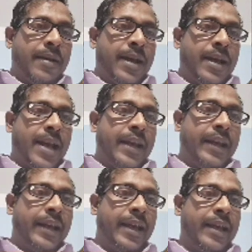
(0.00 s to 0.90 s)

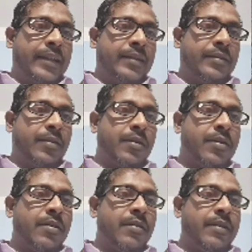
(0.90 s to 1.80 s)
Ranikhet
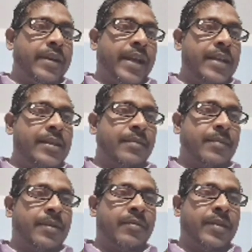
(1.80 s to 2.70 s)
through dense
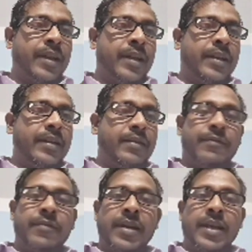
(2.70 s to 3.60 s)
mountain
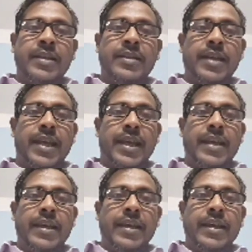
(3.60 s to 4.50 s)
forest.
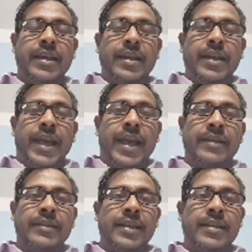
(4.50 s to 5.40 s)

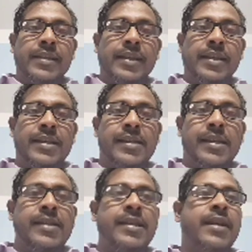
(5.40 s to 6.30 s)
Access is
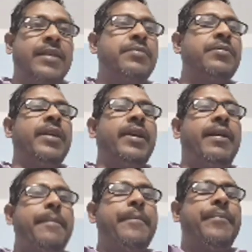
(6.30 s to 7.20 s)
easier today
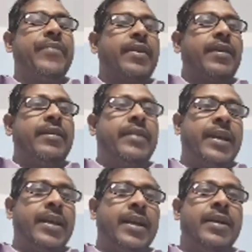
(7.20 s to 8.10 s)

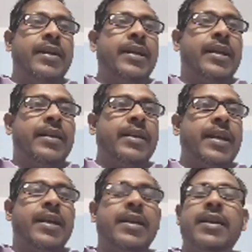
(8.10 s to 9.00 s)
than earlier.
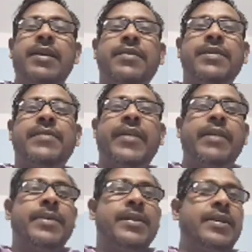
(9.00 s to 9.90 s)
Earlier, it was very
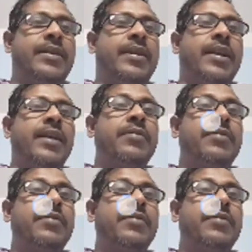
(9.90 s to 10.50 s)
much critical to